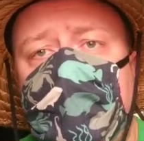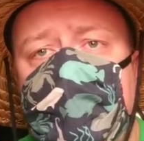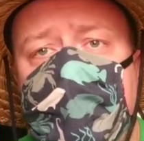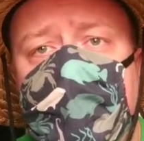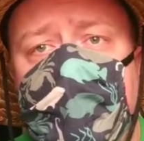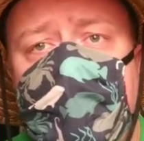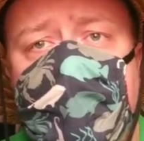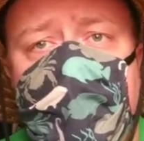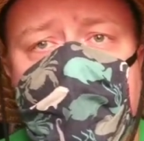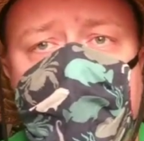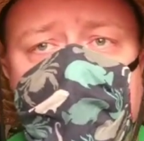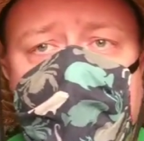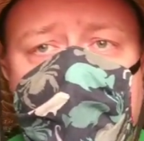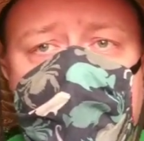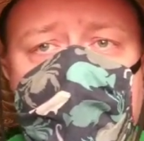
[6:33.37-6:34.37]
Shout out to all the
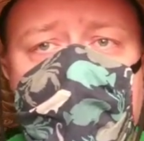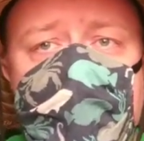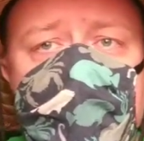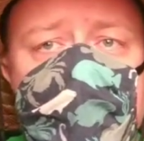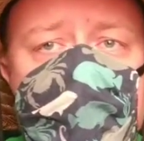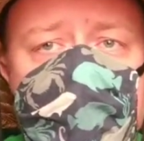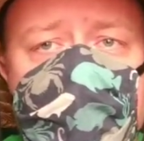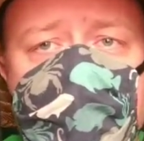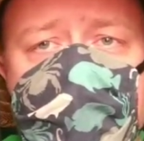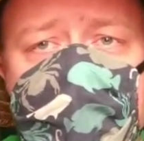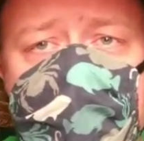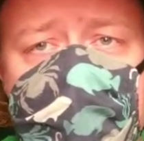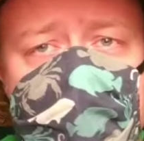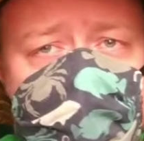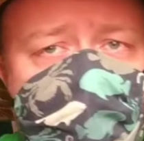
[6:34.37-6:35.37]
people who gave
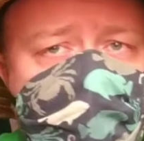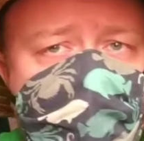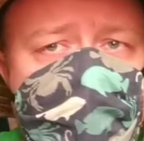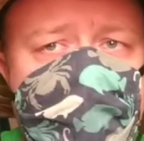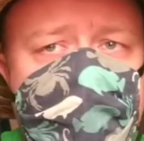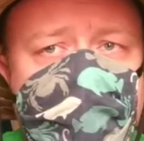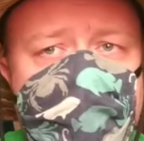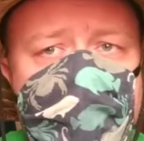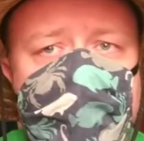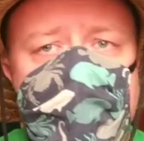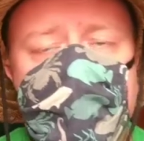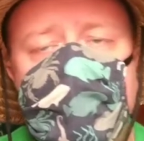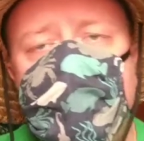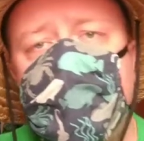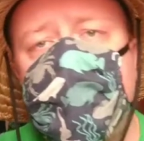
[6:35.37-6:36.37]
me advice,
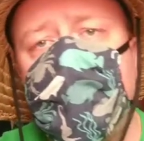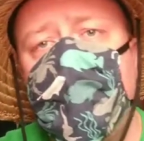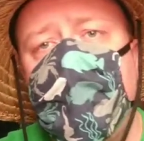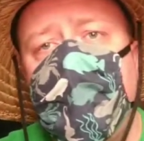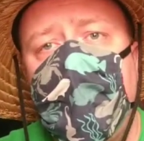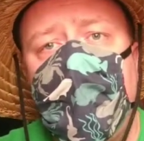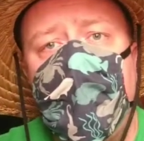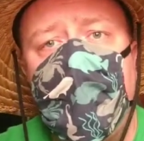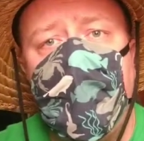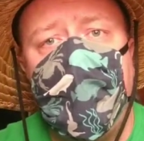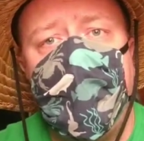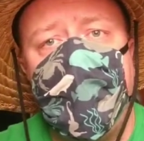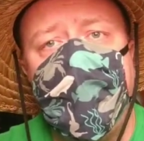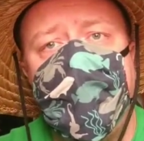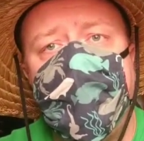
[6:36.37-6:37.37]
ideas,
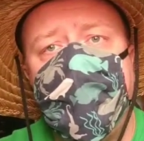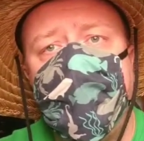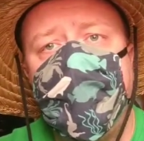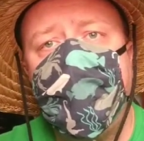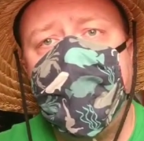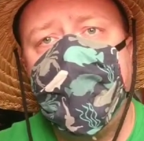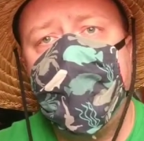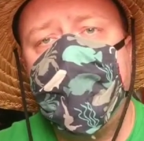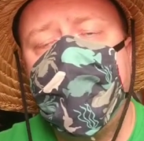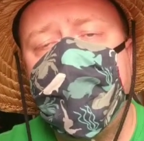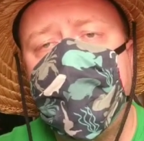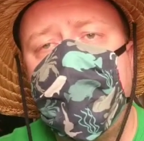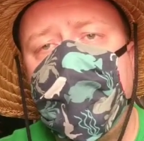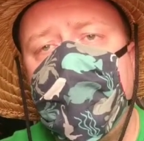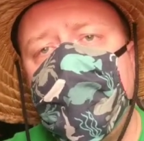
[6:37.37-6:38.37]

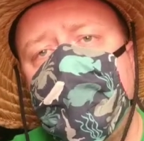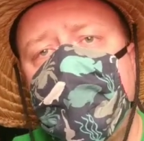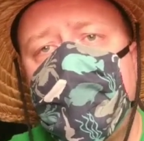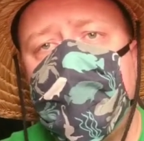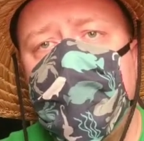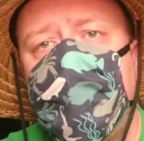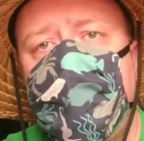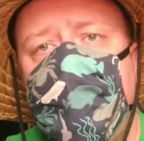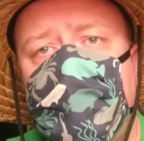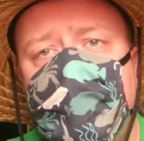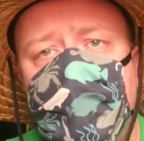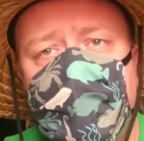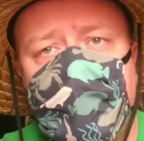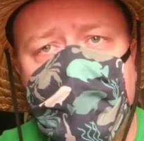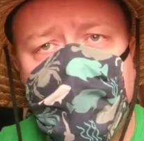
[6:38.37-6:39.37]
and just the people
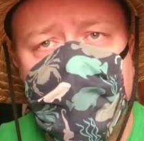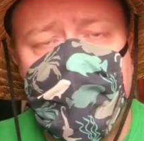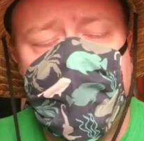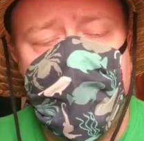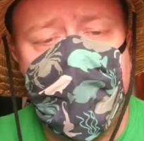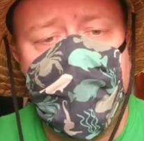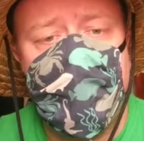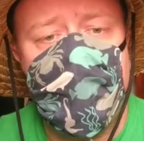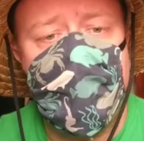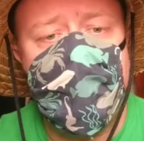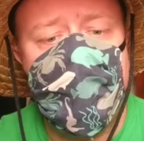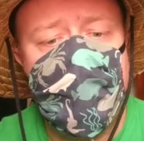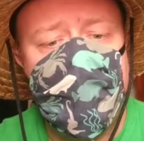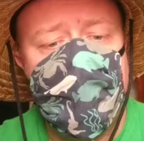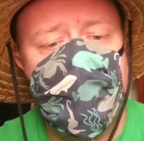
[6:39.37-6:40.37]
who were reading along and
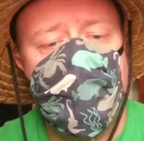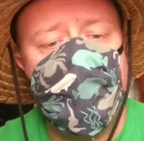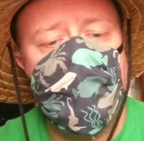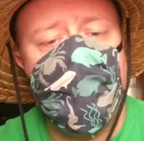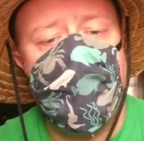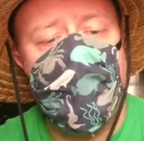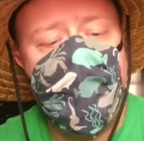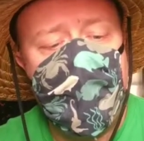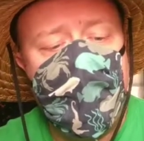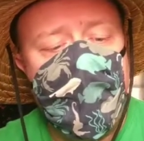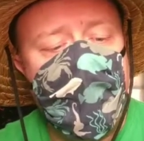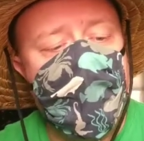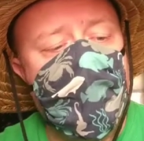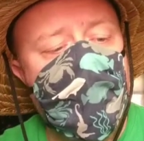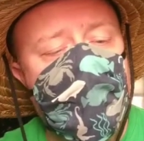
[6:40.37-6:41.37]
sort of
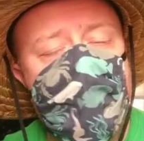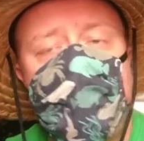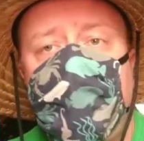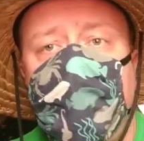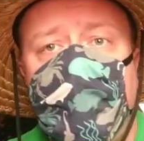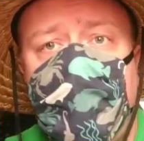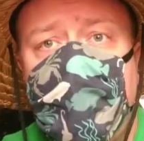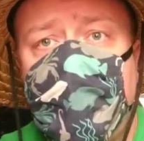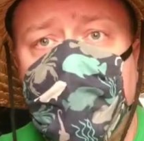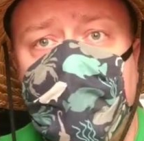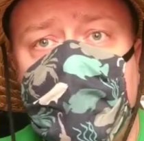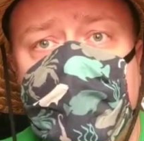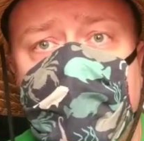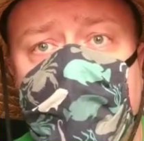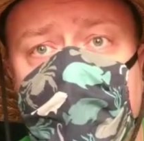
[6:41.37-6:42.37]
encouraging me through
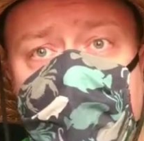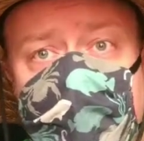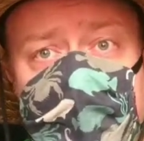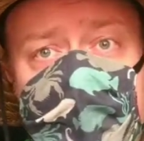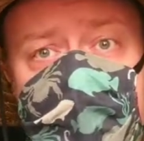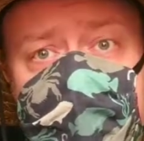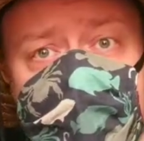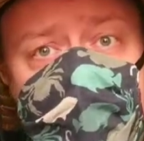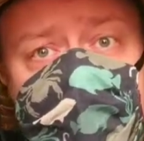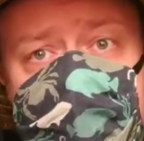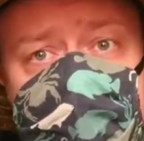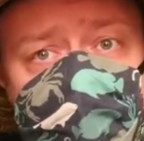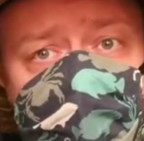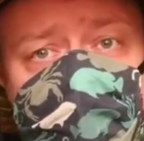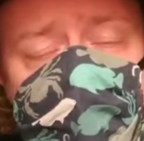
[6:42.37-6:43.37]
this whole, like I
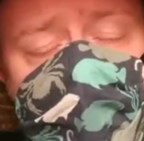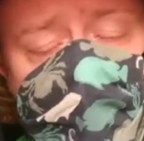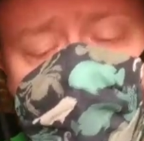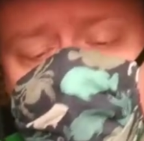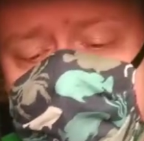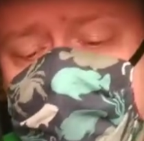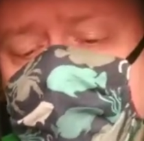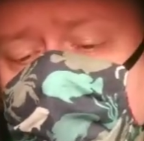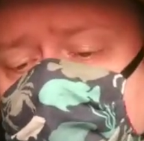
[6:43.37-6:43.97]
said, it's been like an 8 or